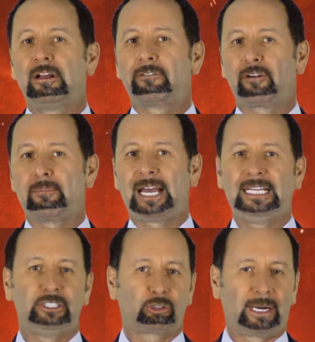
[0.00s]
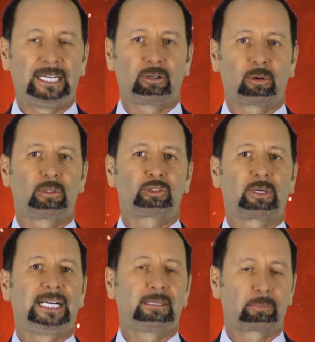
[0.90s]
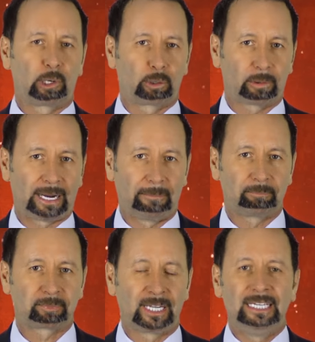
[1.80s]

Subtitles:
from any trainer or training program.